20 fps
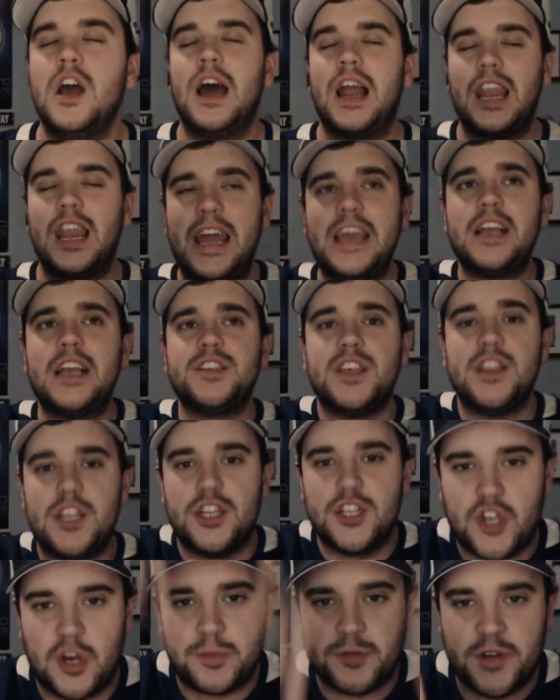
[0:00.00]
Link is in the
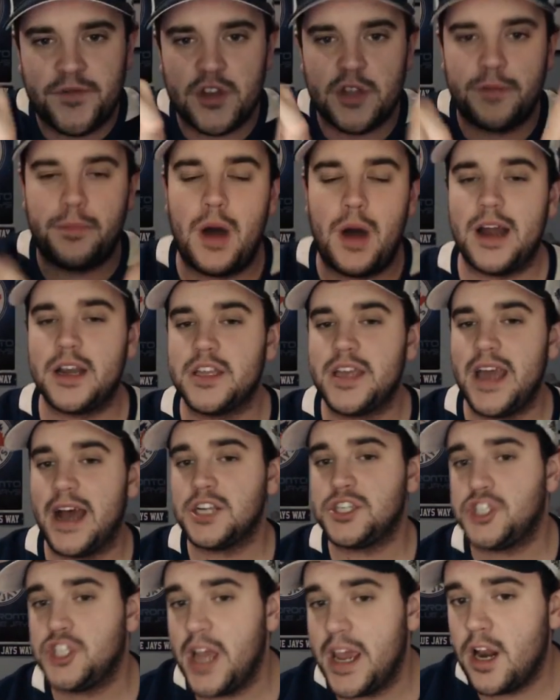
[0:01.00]
description for the
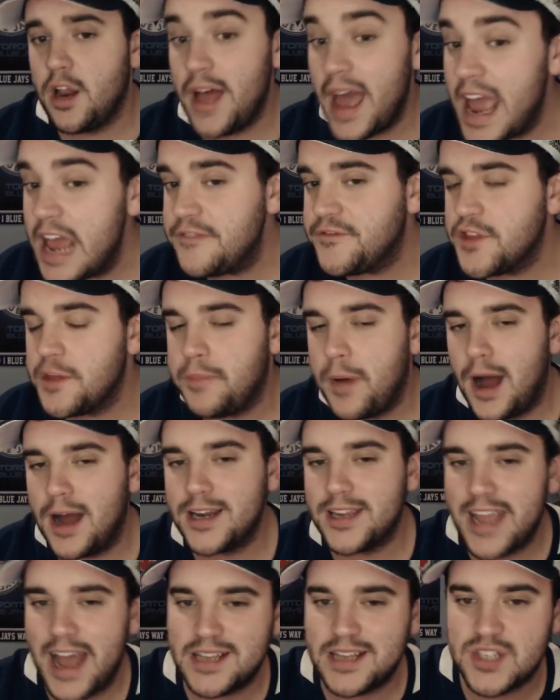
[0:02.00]
podcast channel and for the
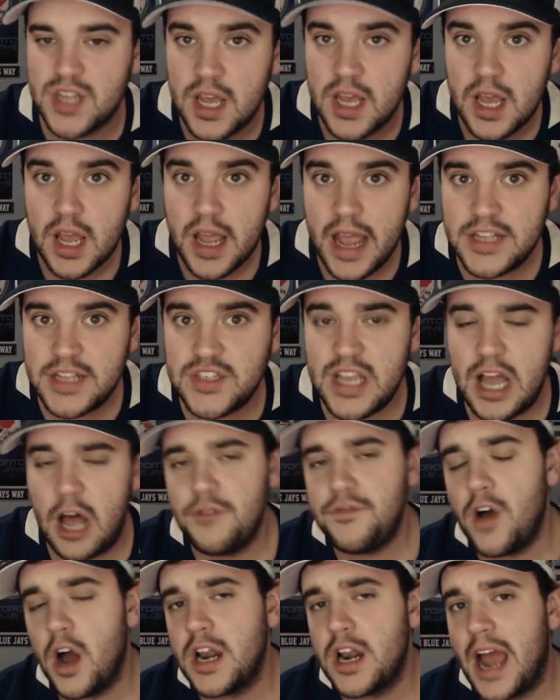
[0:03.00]
podcast
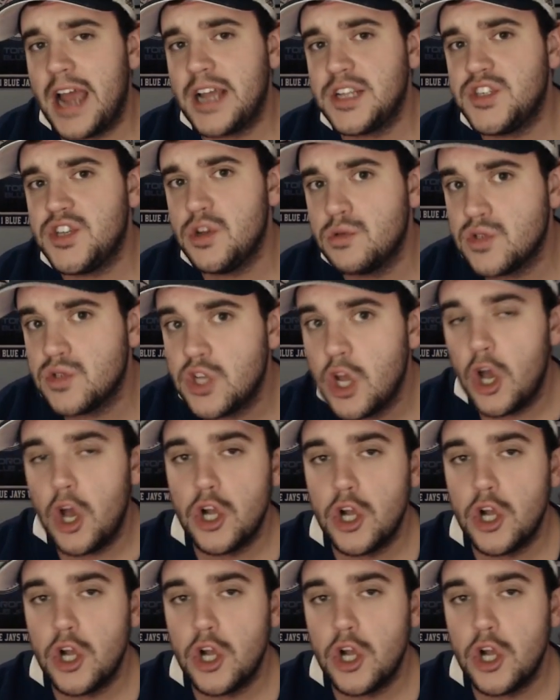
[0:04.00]
itself on iTunes.